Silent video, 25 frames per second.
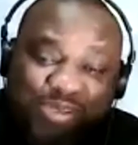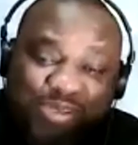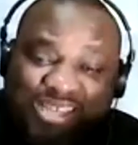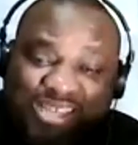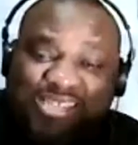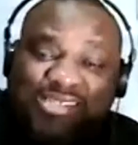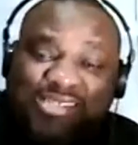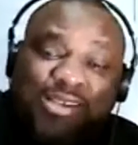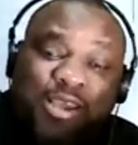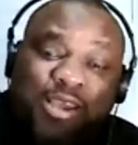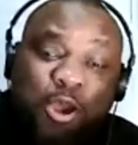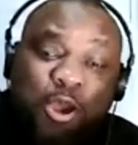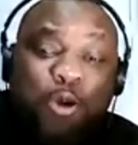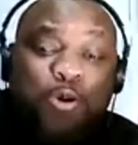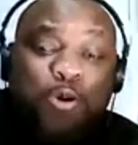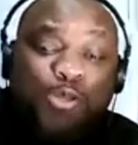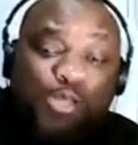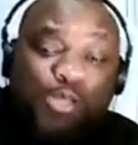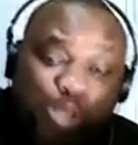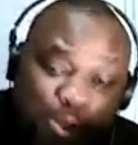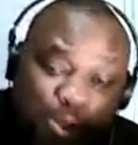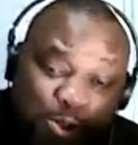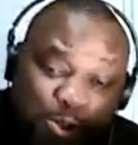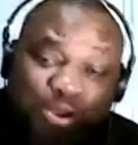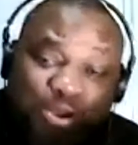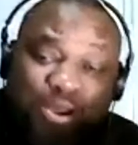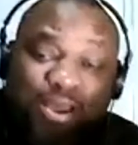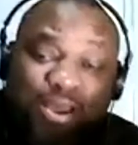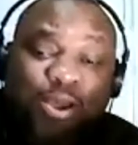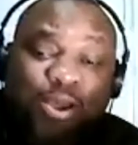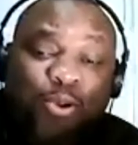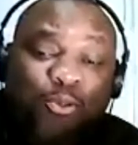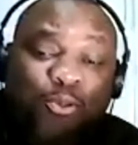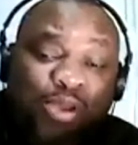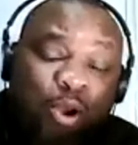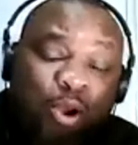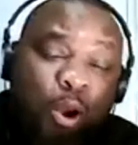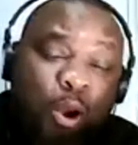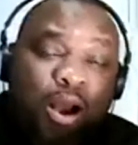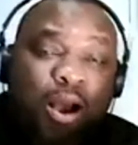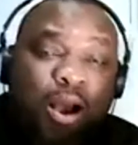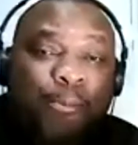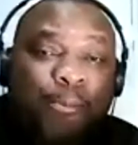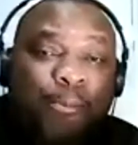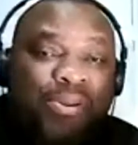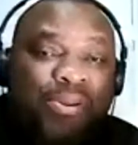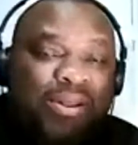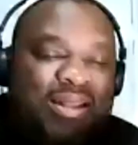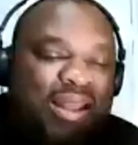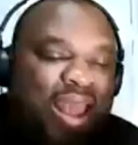And
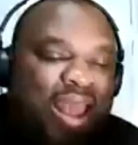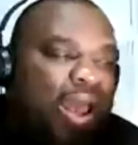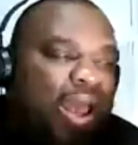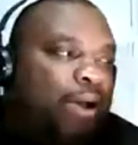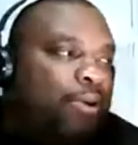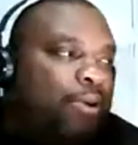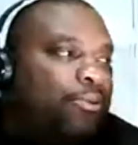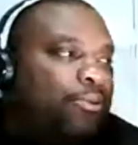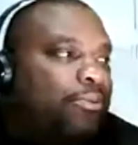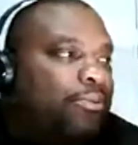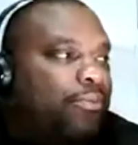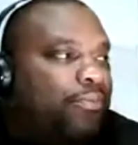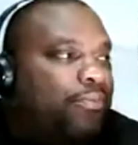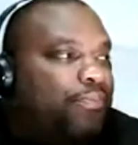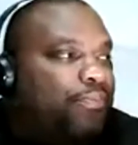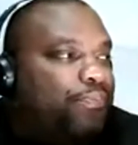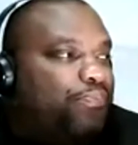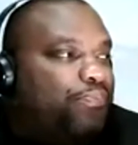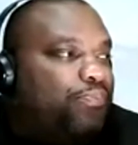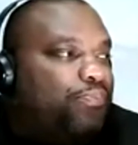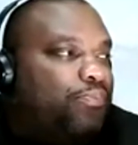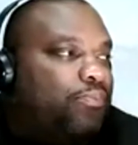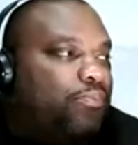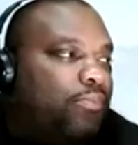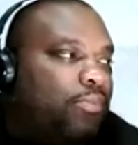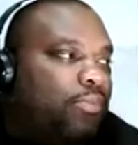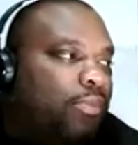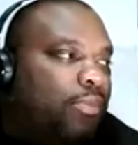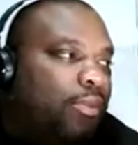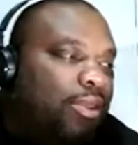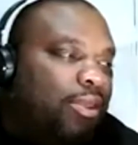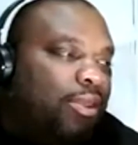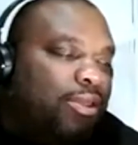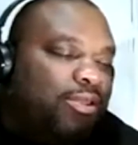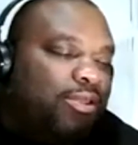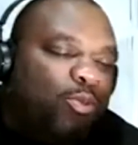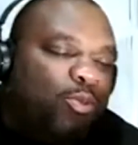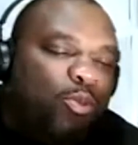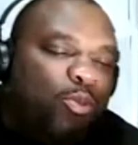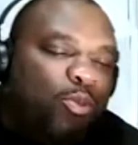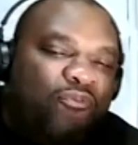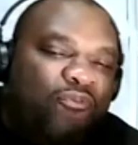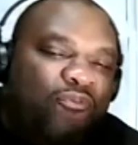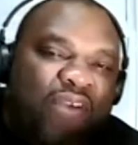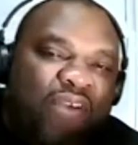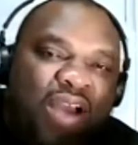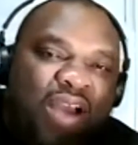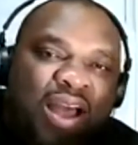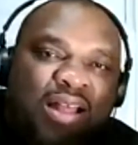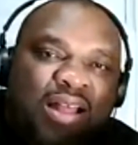we going up and down.
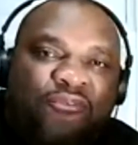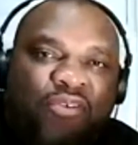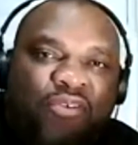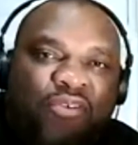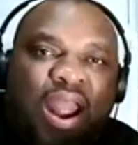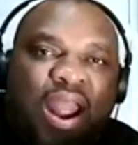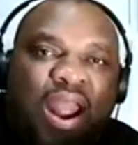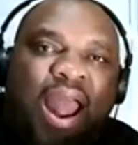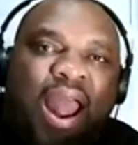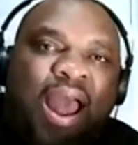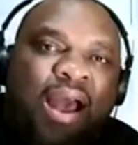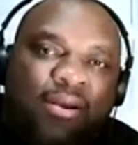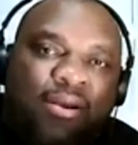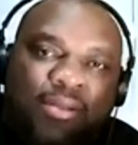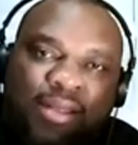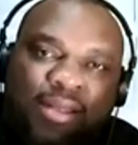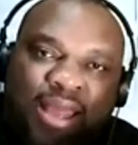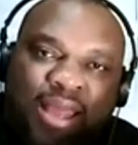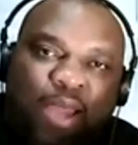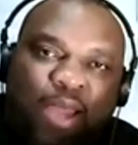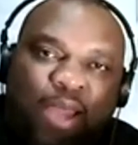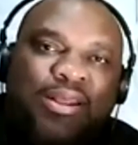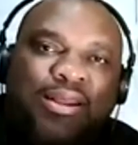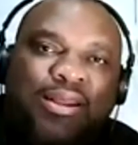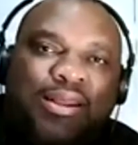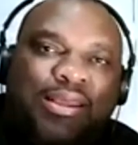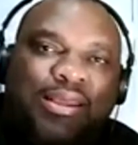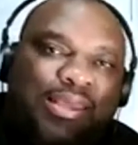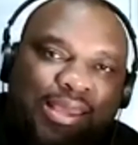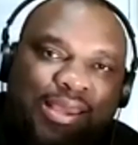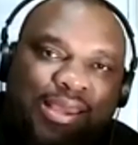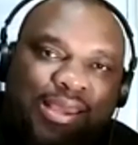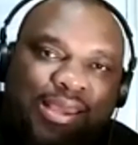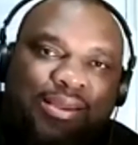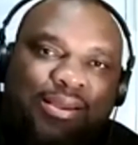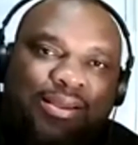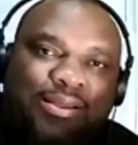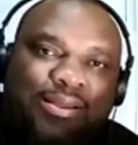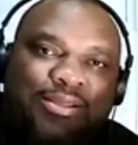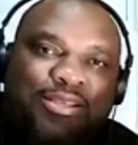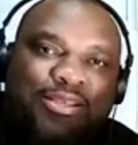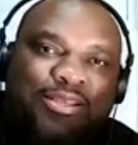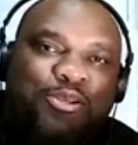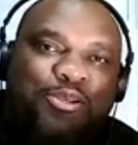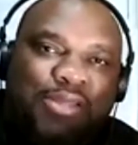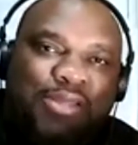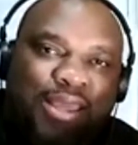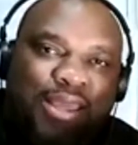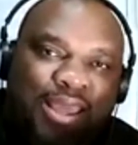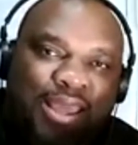So we finally figure out like we need a
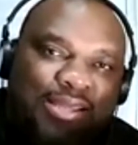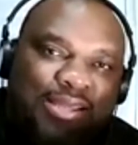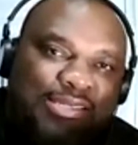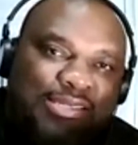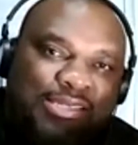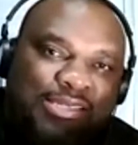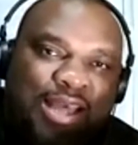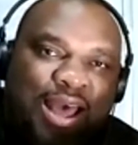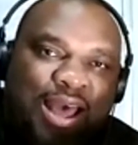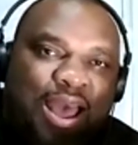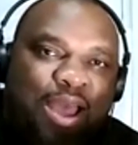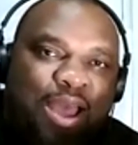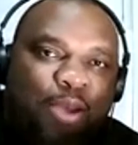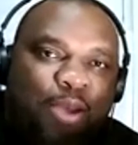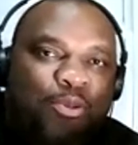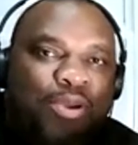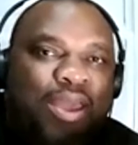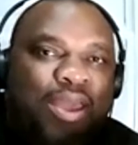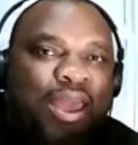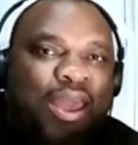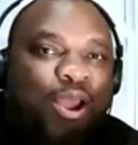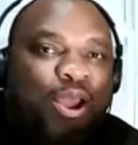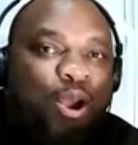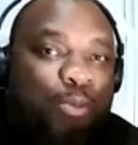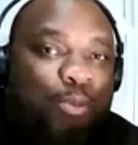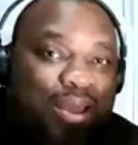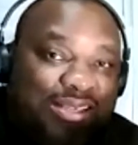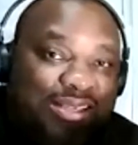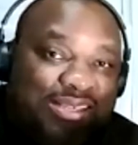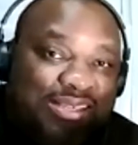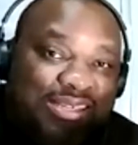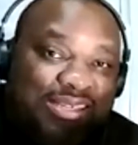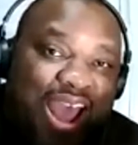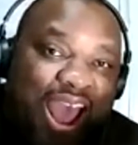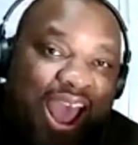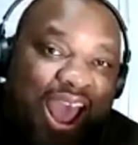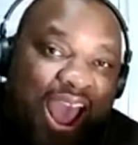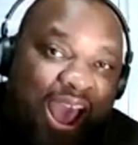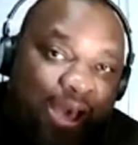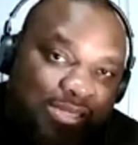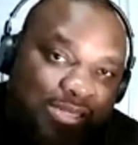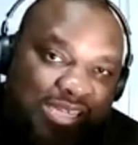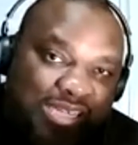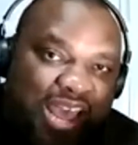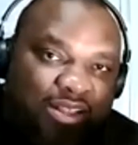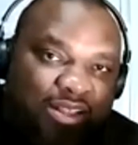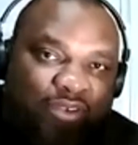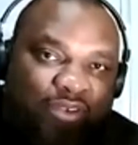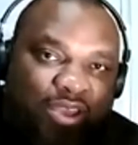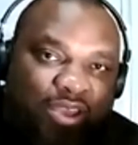key to use the inside. We got to go back to
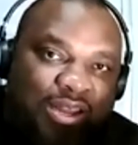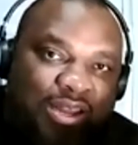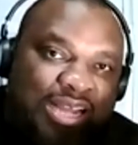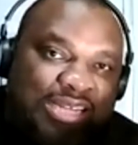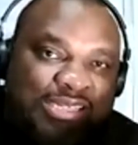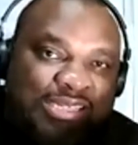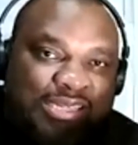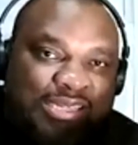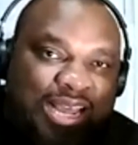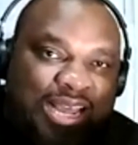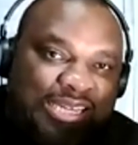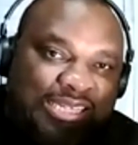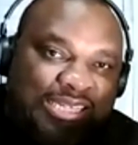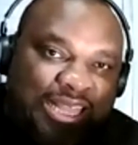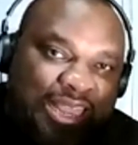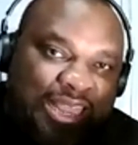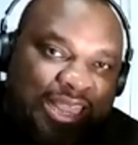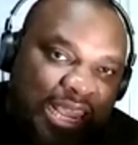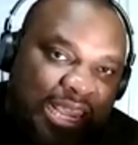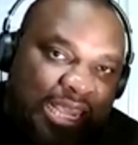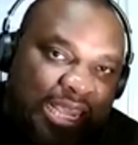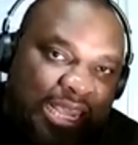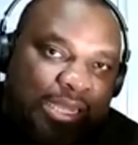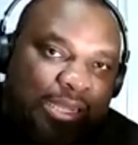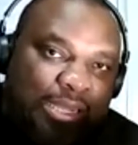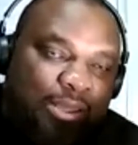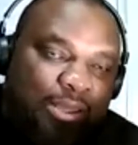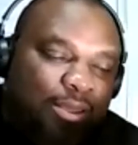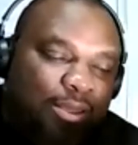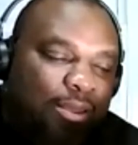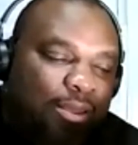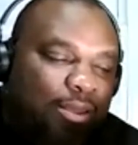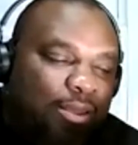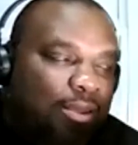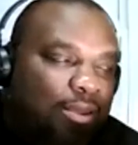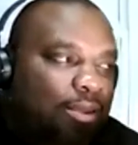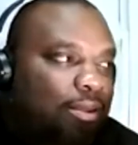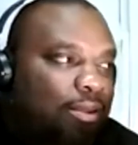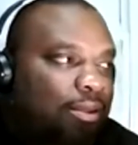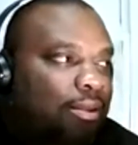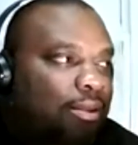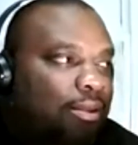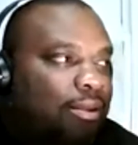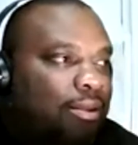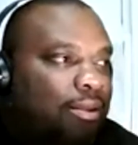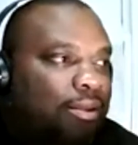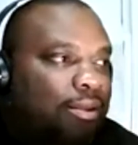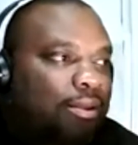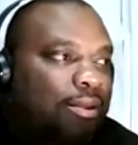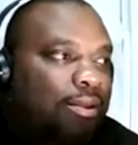the outside elevator. That's the
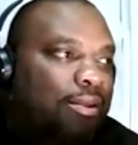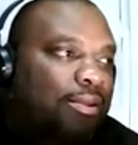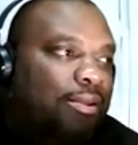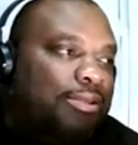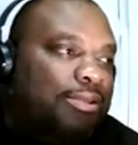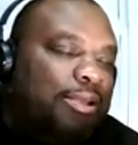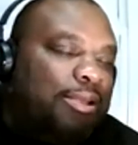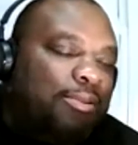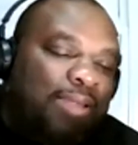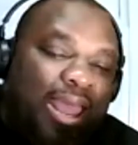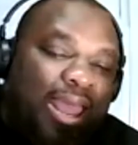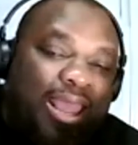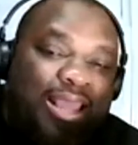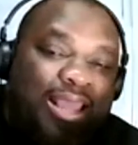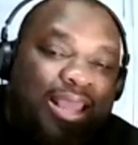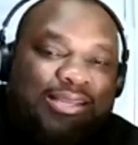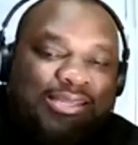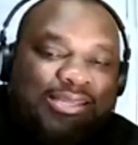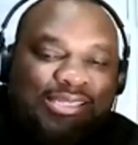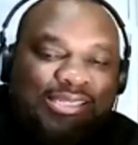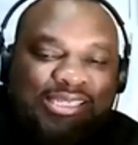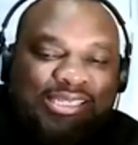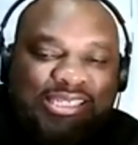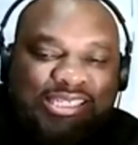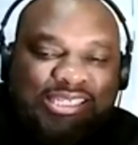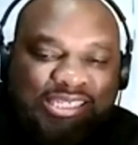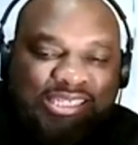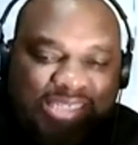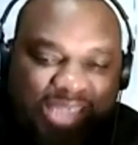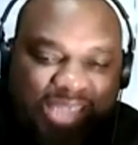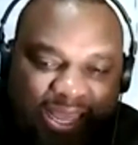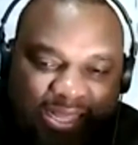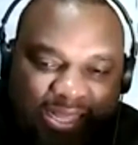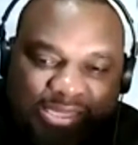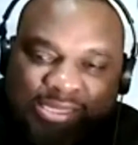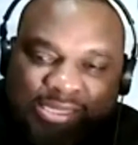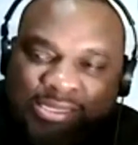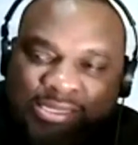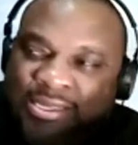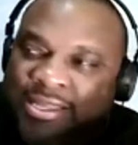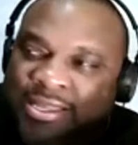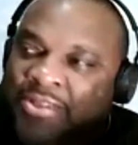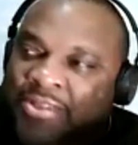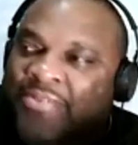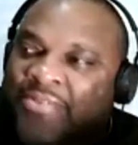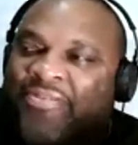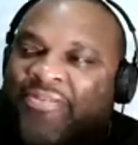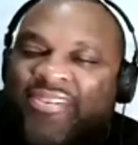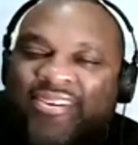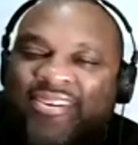thing. I'm like,
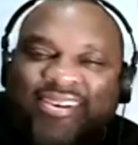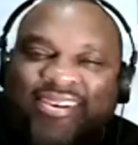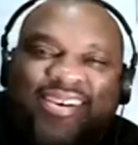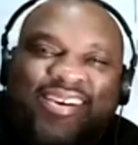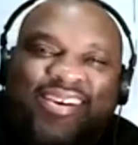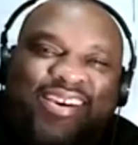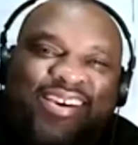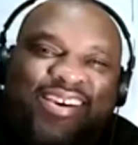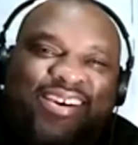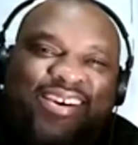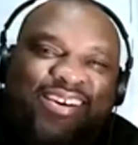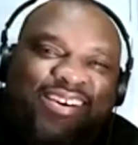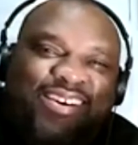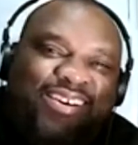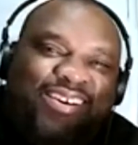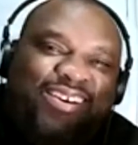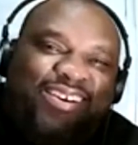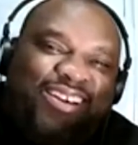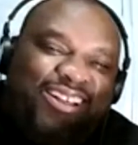shit.